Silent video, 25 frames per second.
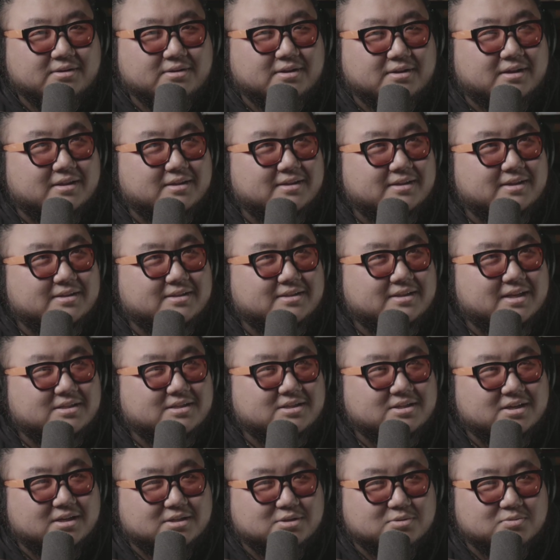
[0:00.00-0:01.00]
hold on.
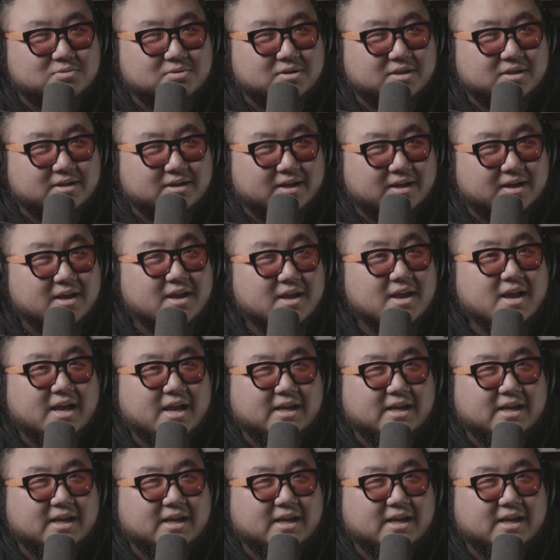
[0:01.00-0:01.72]
That shot's really nice.